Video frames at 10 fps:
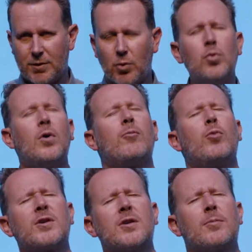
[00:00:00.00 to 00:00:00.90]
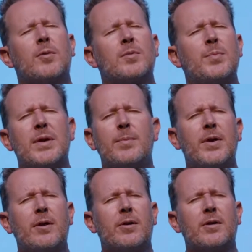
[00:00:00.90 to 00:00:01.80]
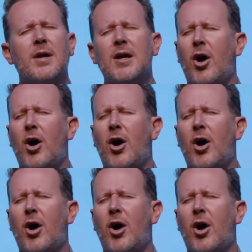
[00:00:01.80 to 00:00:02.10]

Oh, I wish I was a better parent.